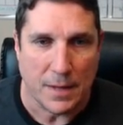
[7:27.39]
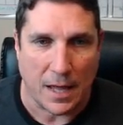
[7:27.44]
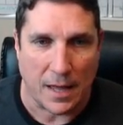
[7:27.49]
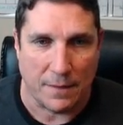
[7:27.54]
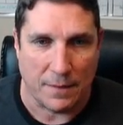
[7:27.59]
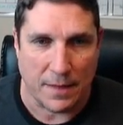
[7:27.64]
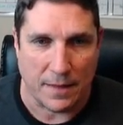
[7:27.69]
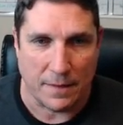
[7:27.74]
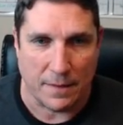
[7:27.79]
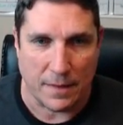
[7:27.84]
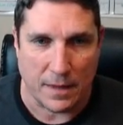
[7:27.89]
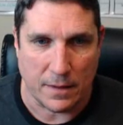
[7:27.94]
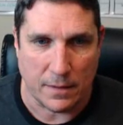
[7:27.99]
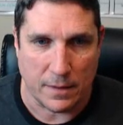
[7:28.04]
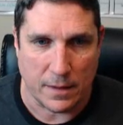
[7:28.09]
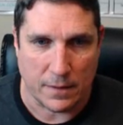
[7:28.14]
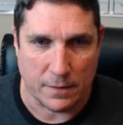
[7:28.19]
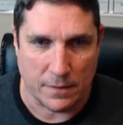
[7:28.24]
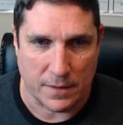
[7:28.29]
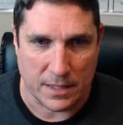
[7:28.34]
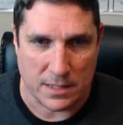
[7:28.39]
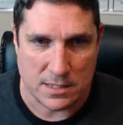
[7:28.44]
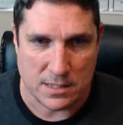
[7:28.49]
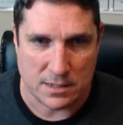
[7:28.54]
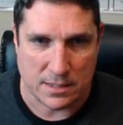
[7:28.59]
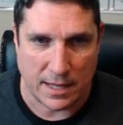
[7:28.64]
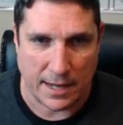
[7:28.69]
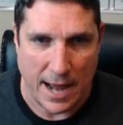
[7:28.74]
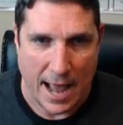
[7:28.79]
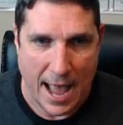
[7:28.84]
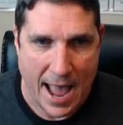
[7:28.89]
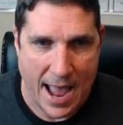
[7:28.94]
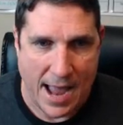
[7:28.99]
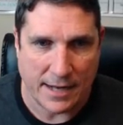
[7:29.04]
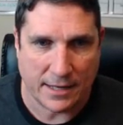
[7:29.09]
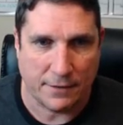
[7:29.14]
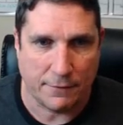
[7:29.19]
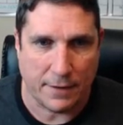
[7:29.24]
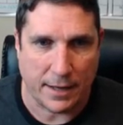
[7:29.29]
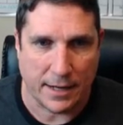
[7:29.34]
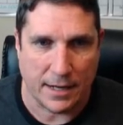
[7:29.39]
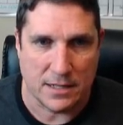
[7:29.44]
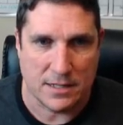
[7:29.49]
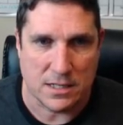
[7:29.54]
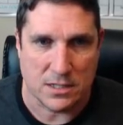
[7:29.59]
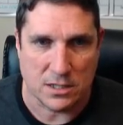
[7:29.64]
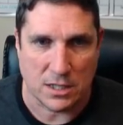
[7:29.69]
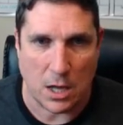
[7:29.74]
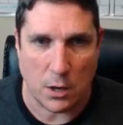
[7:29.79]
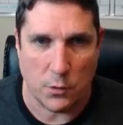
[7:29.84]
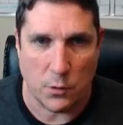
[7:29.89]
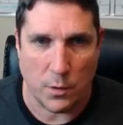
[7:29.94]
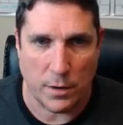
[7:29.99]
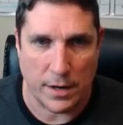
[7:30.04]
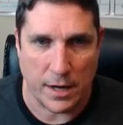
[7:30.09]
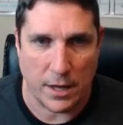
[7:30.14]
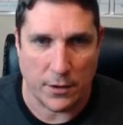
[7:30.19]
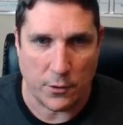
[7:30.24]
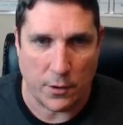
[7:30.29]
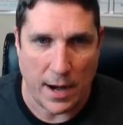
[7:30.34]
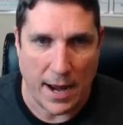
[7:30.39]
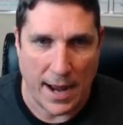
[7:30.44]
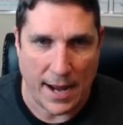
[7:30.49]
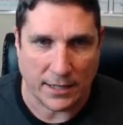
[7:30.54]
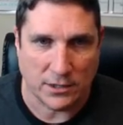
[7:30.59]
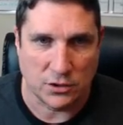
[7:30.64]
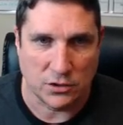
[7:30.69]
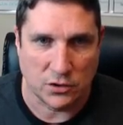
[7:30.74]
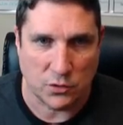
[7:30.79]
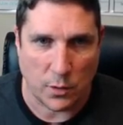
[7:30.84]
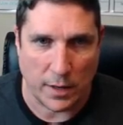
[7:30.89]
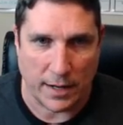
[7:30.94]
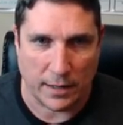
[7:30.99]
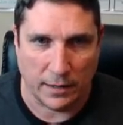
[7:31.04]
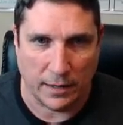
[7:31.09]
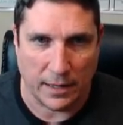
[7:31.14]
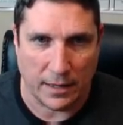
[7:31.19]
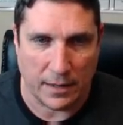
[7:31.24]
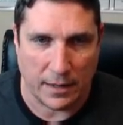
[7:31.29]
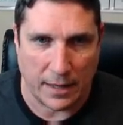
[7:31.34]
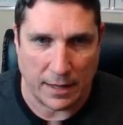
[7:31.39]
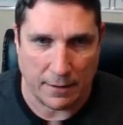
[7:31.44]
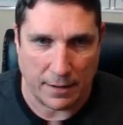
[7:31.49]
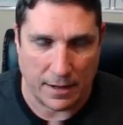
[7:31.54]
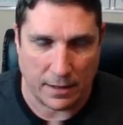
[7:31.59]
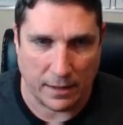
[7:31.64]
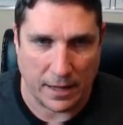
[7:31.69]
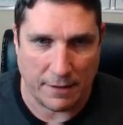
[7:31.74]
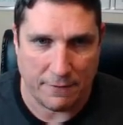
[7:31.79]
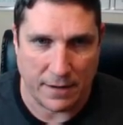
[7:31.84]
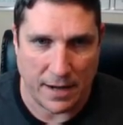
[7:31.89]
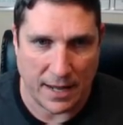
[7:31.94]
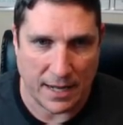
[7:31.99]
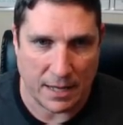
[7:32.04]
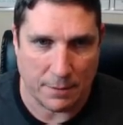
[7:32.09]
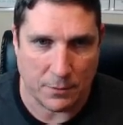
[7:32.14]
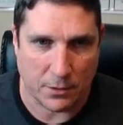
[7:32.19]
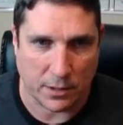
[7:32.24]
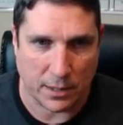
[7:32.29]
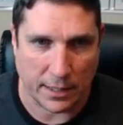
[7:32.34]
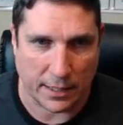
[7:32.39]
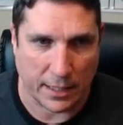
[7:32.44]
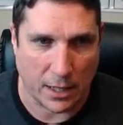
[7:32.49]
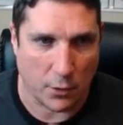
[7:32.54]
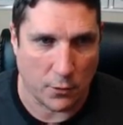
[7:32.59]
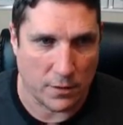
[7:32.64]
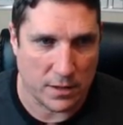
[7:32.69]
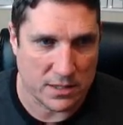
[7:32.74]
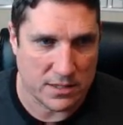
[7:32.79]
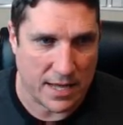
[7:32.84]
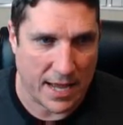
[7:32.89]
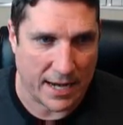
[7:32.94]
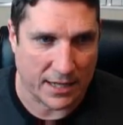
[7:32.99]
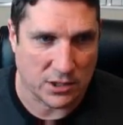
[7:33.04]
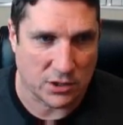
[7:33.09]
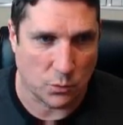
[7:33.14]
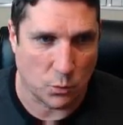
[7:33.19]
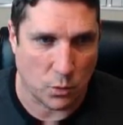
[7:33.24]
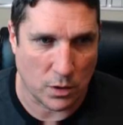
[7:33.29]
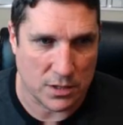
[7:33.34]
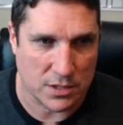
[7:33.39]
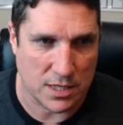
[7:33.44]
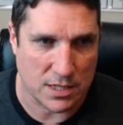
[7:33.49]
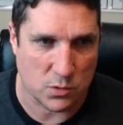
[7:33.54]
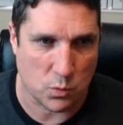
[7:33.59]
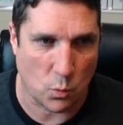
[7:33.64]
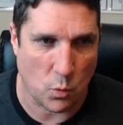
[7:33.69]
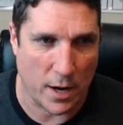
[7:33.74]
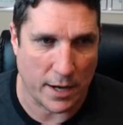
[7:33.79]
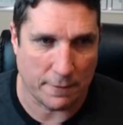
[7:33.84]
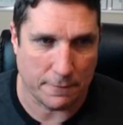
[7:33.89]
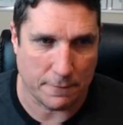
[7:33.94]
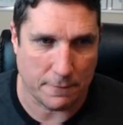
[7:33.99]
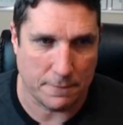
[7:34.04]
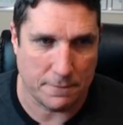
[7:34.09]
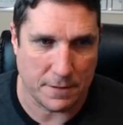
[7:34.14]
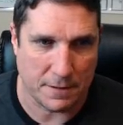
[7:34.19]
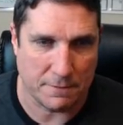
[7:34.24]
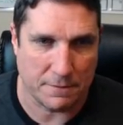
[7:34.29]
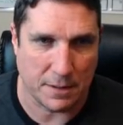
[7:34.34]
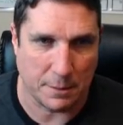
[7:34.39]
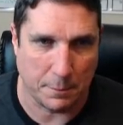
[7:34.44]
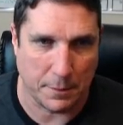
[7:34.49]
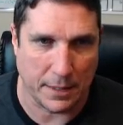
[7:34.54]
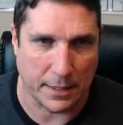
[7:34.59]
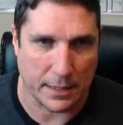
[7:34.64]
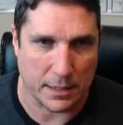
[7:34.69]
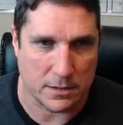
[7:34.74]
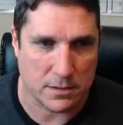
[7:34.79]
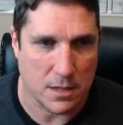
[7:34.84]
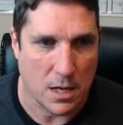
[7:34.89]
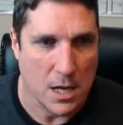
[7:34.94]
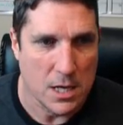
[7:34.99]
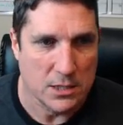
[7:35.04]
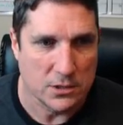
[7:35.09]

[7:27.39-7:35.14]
And then this is going to activate, and it says go to another action. So at 11 a.m. they're going to go to this action where it says wait for 50 minutes.